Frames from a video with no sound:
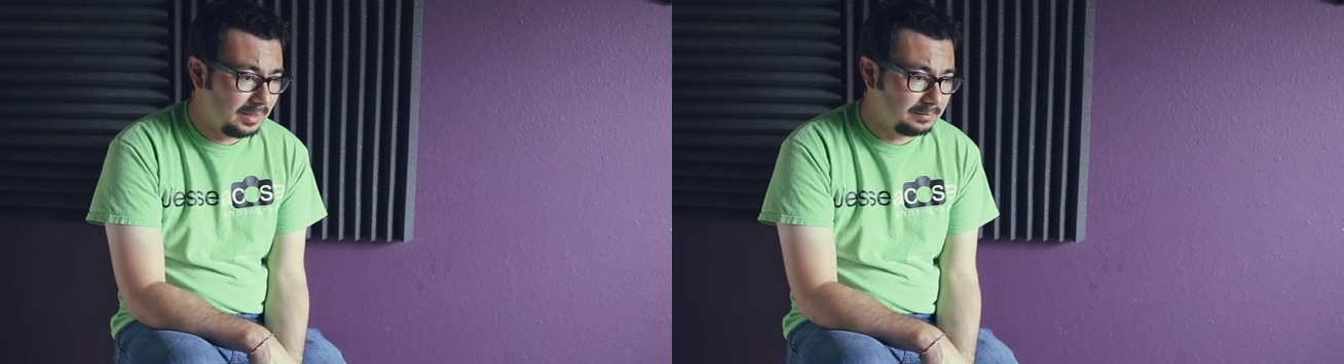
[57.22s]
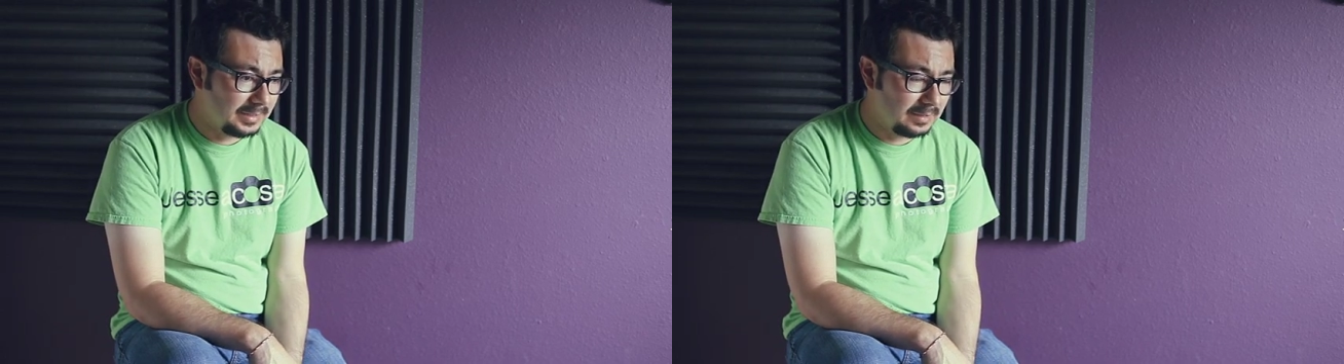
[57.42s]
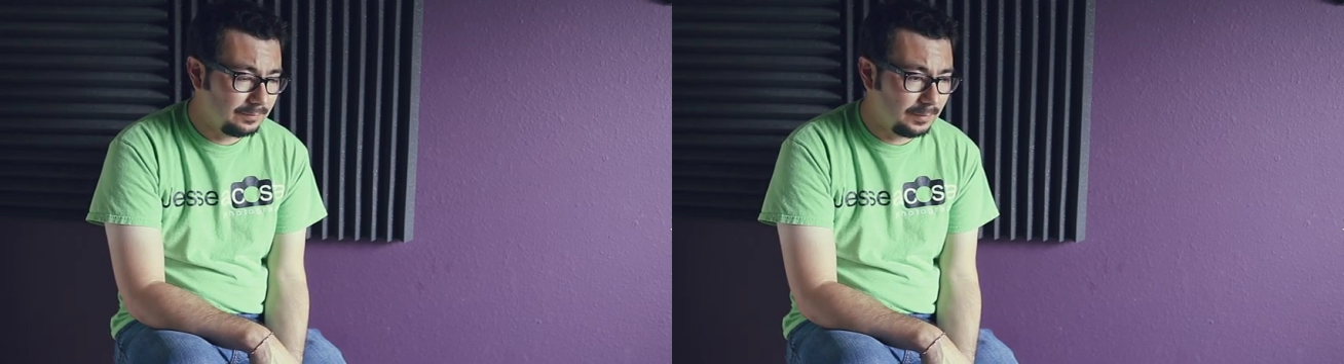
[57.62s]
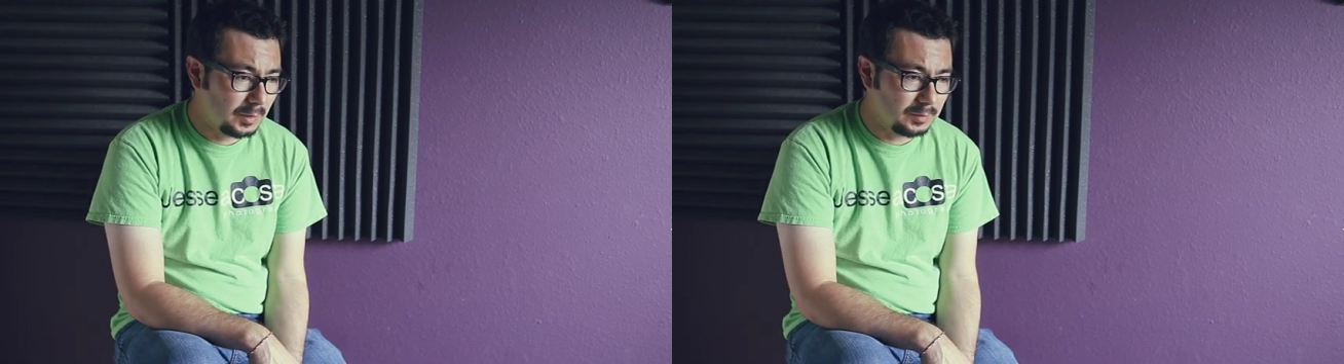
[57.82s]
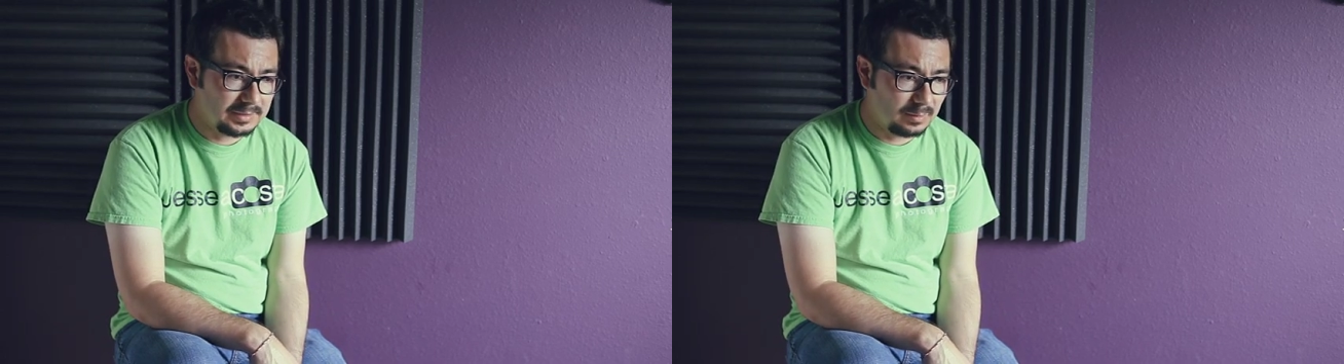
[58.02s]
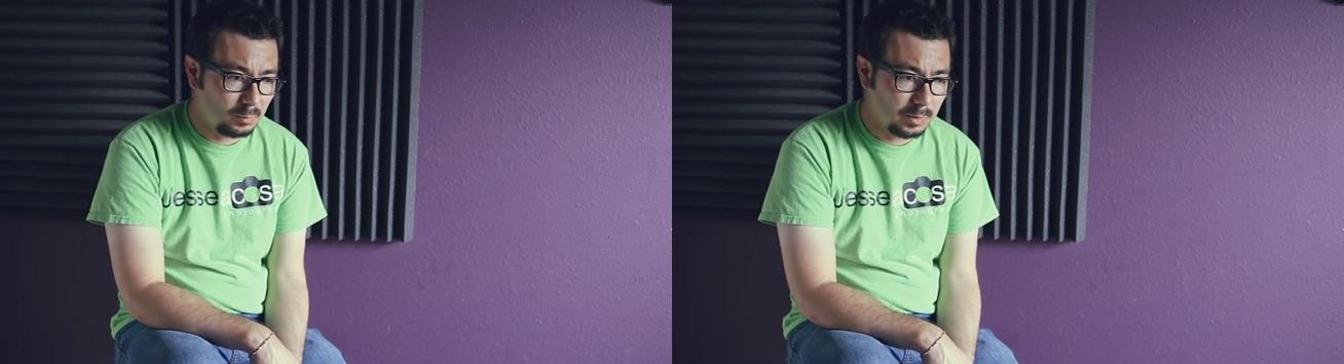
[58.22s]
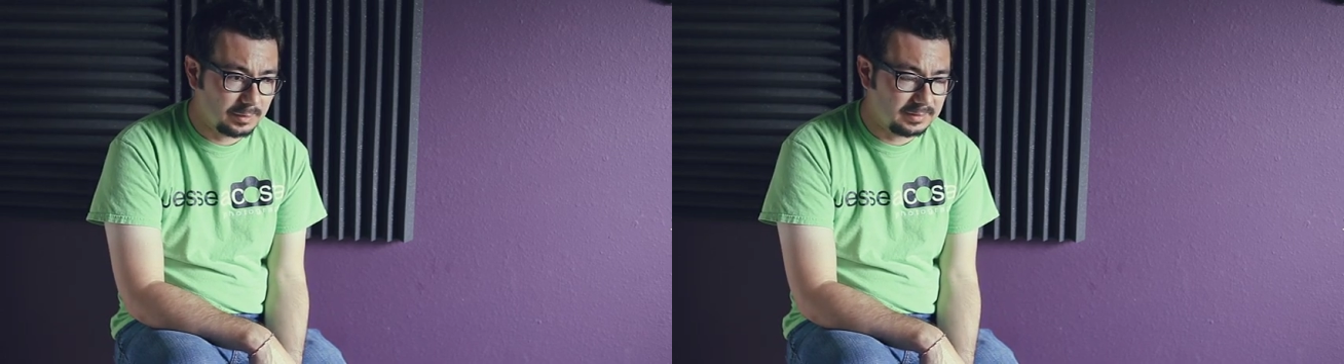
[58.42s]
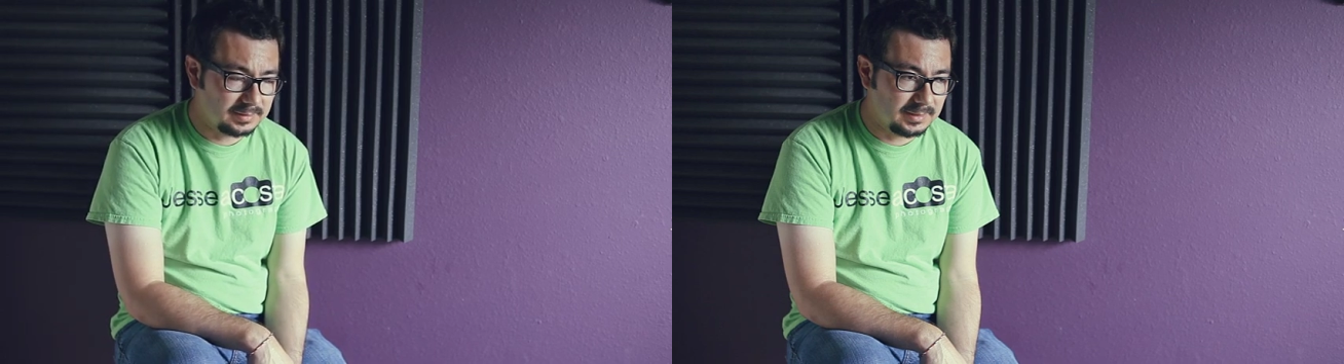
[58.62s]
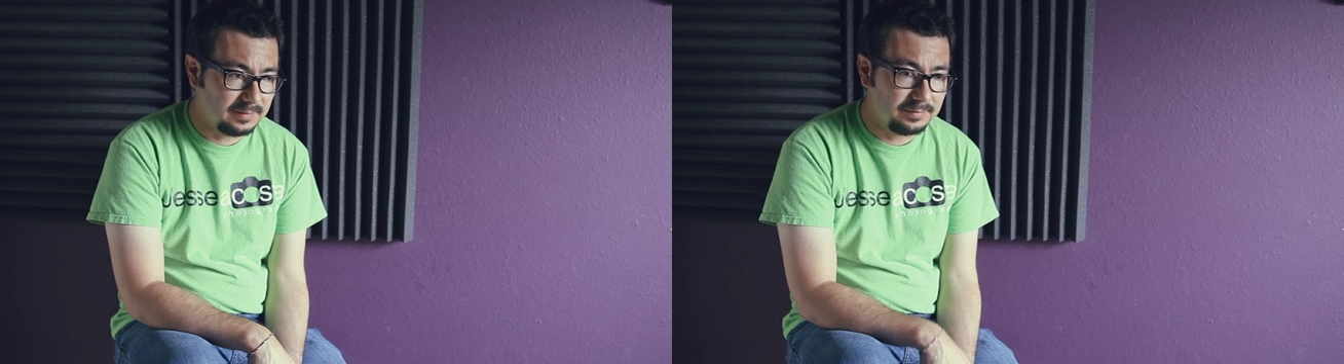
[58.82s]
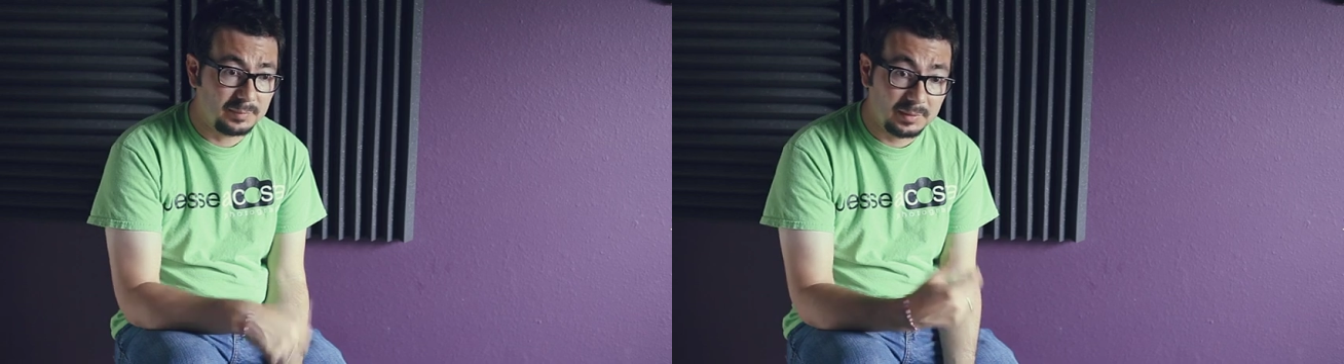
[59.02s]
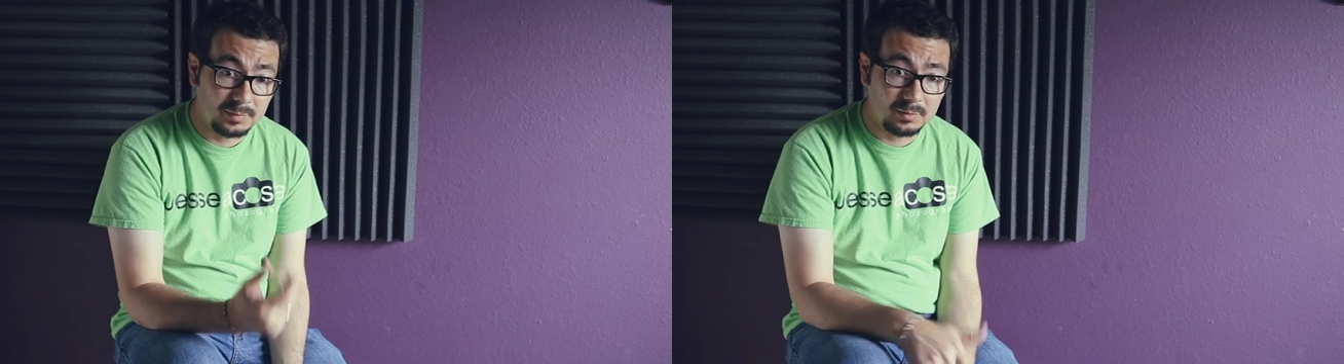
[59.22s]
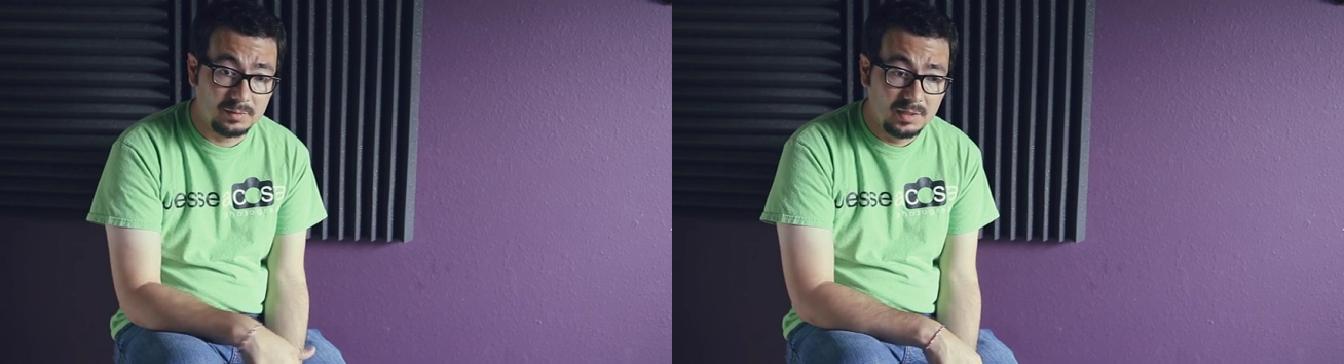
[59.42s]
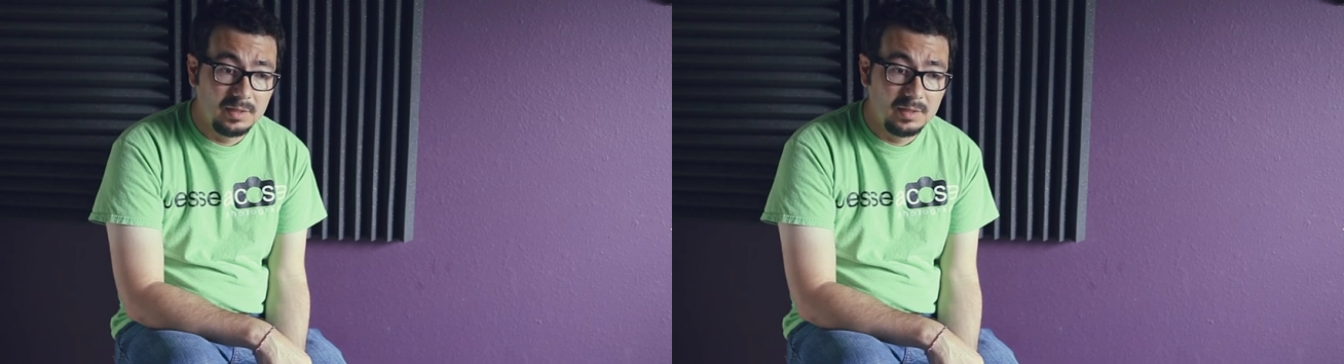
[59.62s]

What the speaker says: taking photos at work and stuff, and people